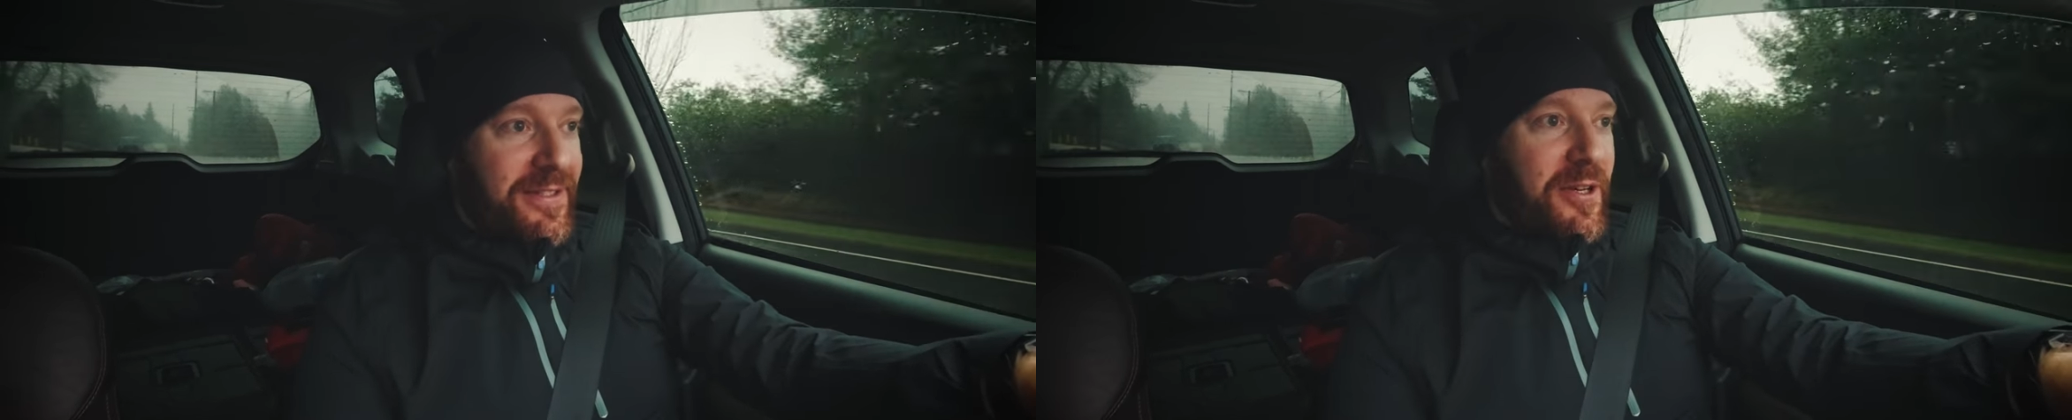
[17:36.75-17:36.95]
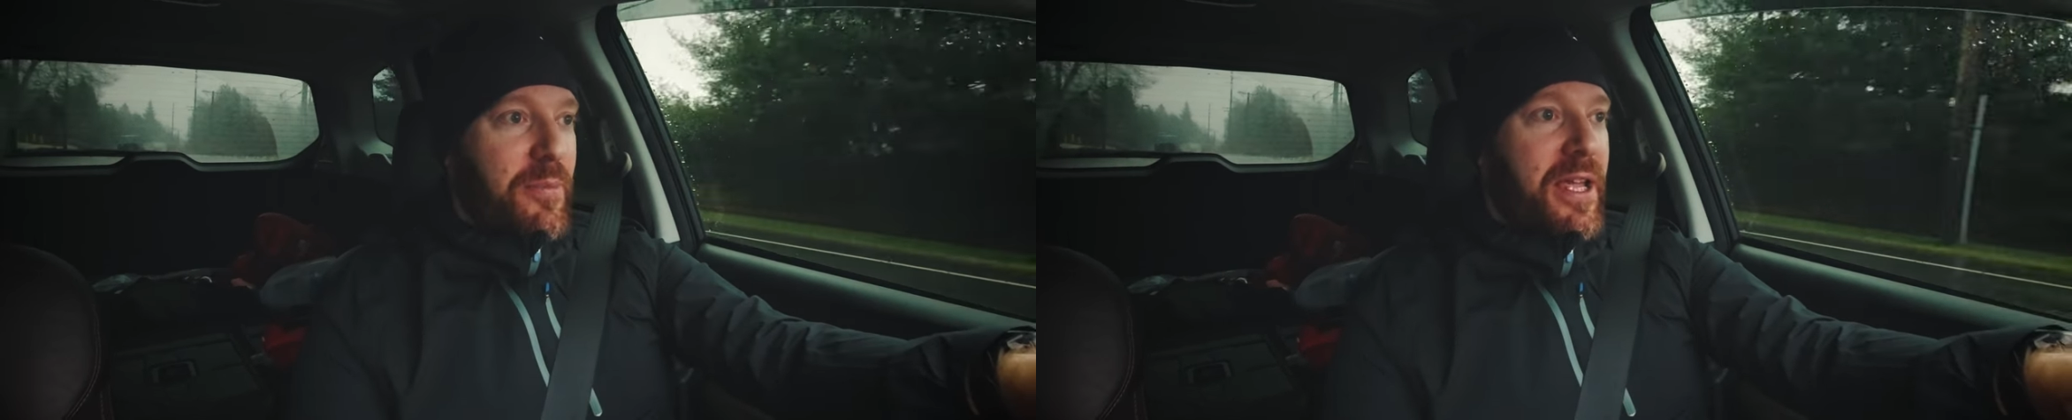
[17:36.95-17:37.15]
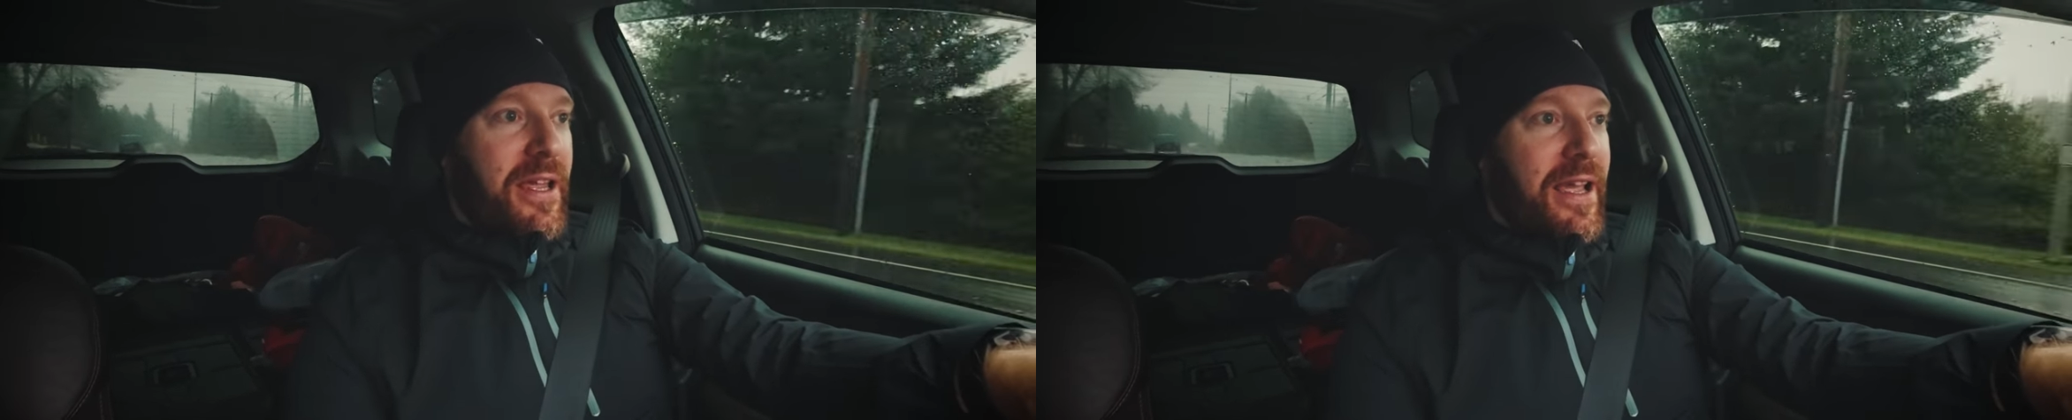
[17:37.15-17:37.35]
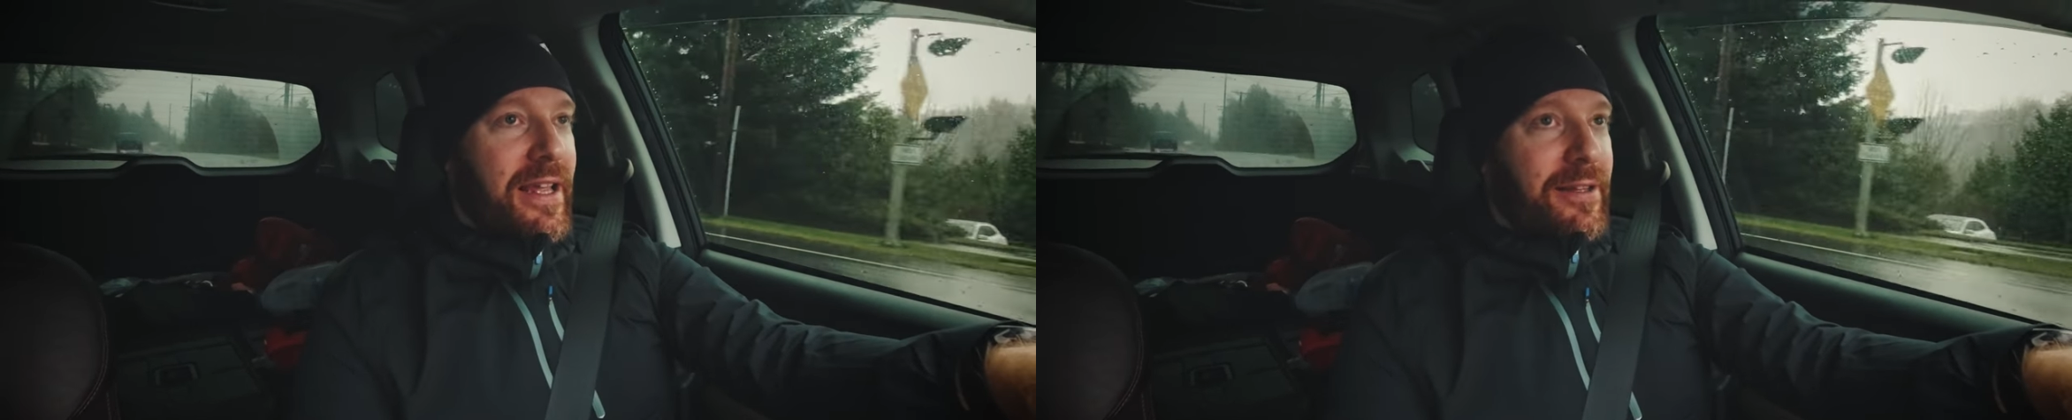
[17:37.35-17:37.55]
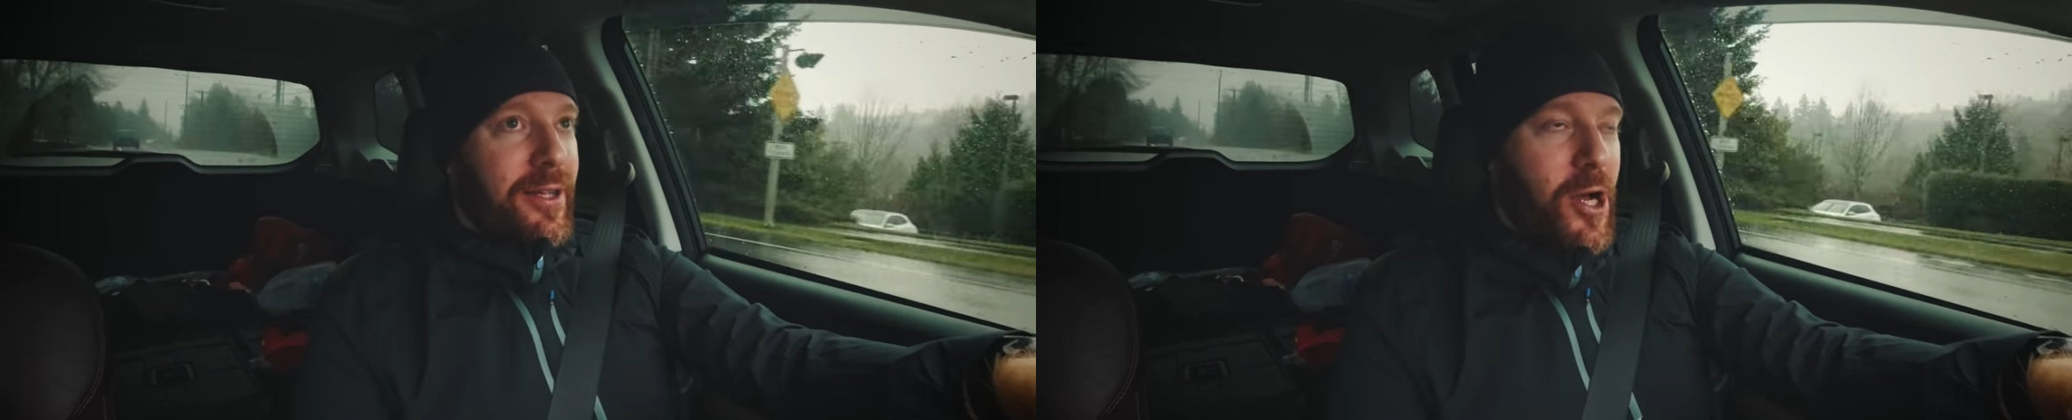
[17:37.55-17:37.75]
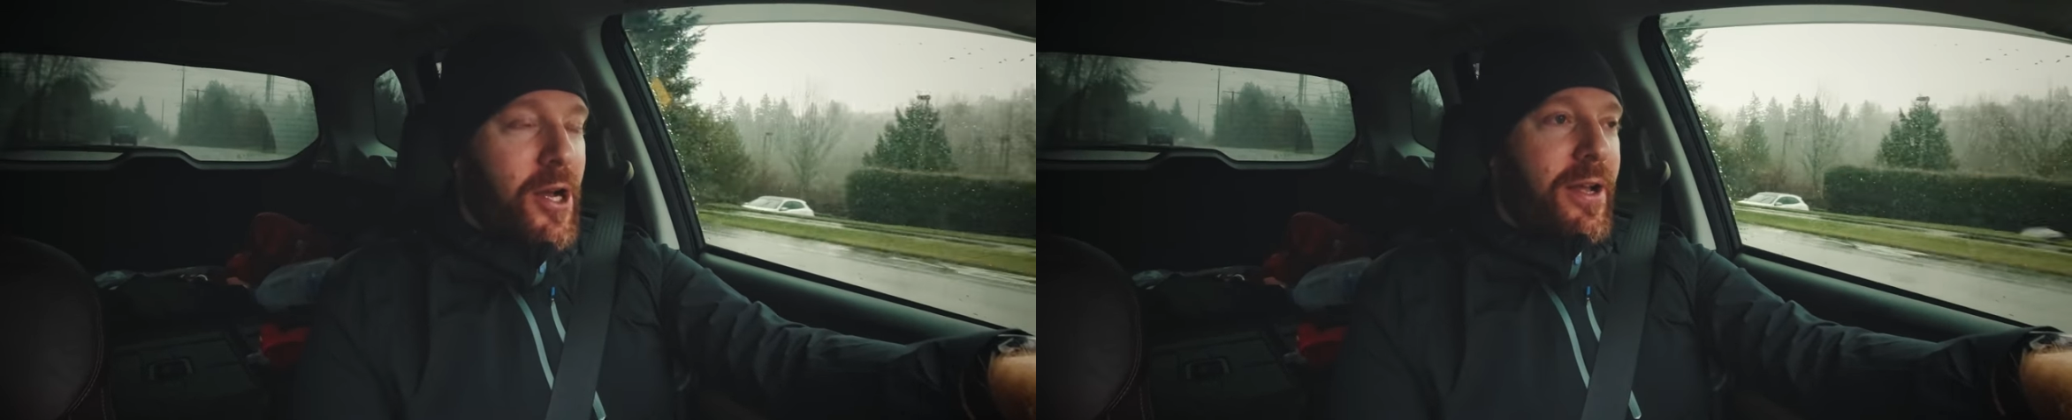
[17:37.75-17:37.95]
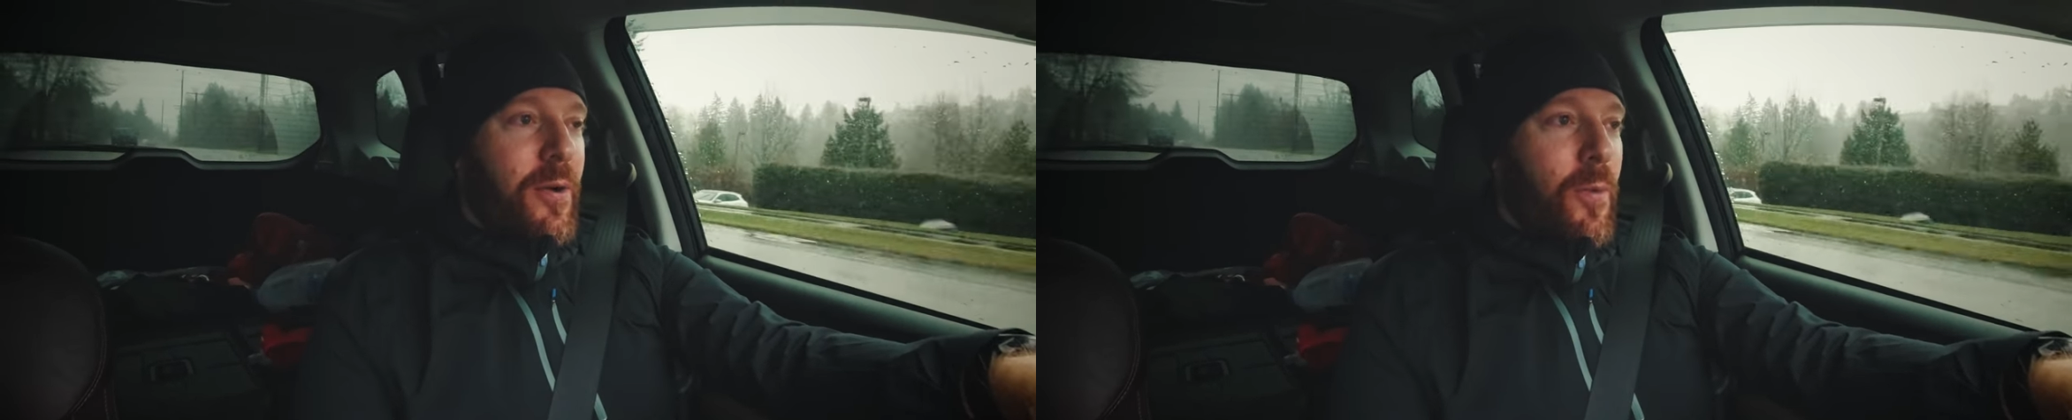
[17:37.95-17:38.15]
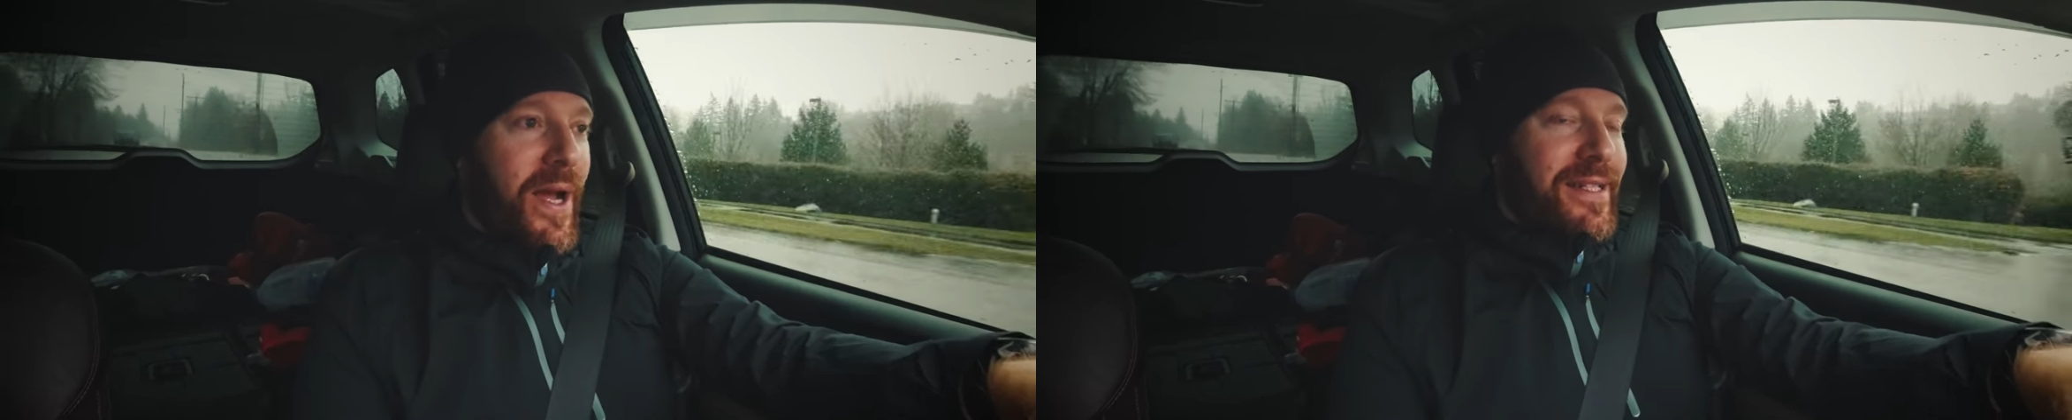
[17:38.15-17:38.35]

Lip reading: It's going to be a long,